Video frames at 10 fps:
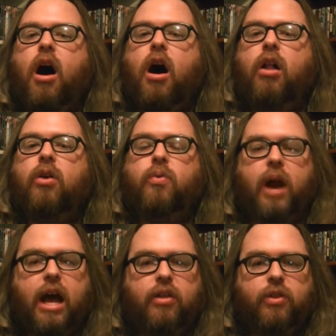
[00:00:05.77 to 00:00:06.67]
All
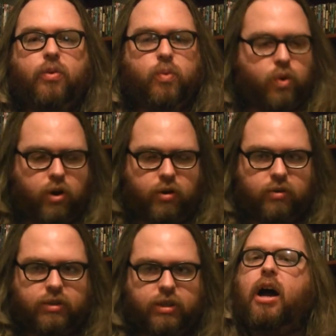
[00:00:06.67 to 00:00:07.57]
Around the
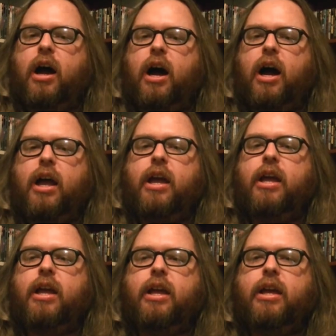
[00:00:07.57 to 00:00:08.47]
World,
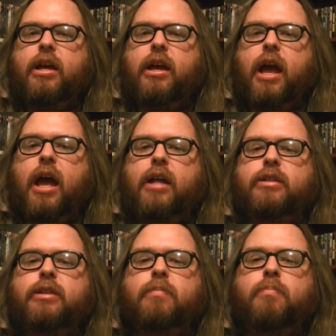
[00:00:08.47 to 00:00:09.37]
I had
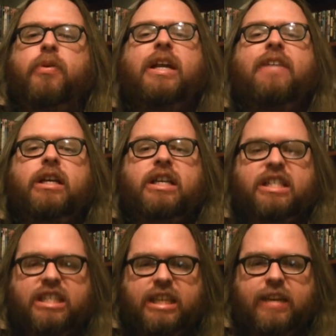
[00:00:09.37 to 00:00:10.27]
some
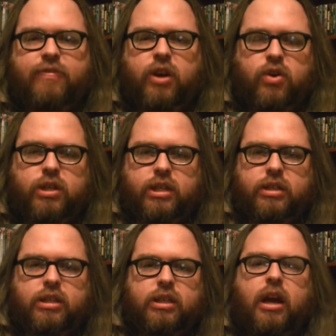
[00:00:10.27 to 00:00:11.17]
preconceived
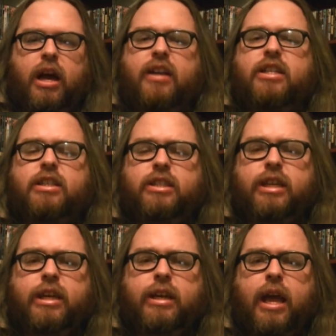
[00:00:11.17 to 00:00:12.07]
notions. I had just
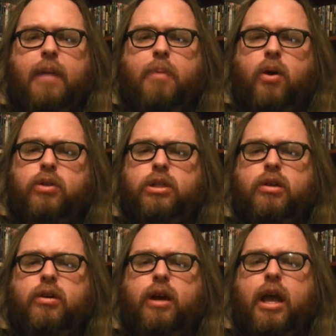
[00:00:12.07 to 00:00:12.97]
seen a
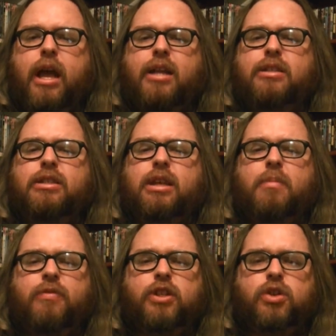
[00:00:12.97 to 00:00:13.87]
poster and
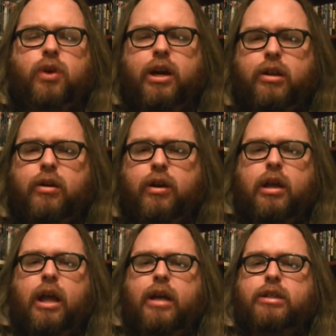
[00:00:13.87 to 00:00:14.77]
some of the trailer
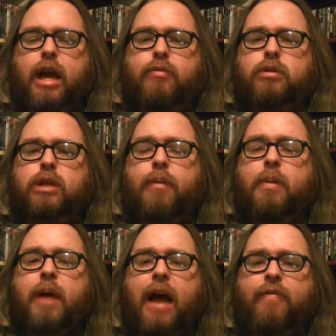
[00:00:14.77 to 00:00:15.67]
as I was
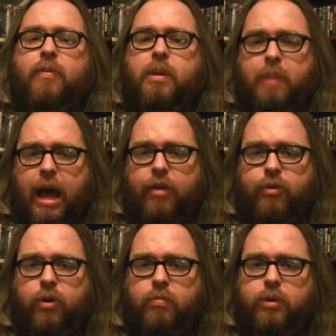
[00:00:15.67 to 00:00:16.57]
coming back from the
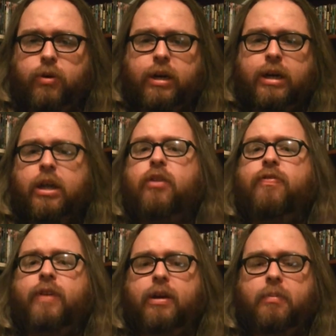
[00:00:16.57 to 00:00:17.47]
bathroom during another
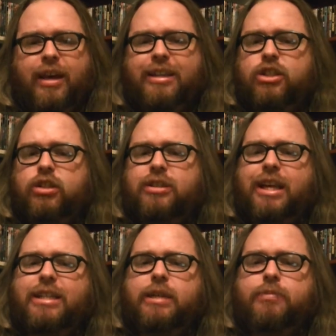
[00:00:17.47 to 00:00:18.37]
film. This looks
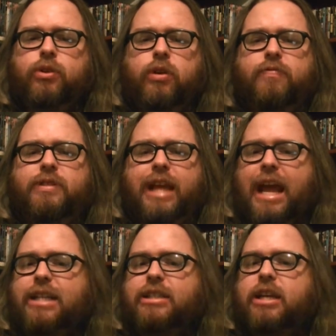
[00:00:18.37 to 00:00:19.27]
like some sort of
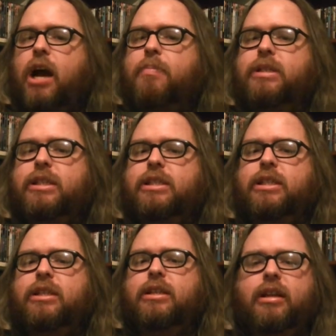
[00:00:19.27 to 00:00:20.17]
dance competition.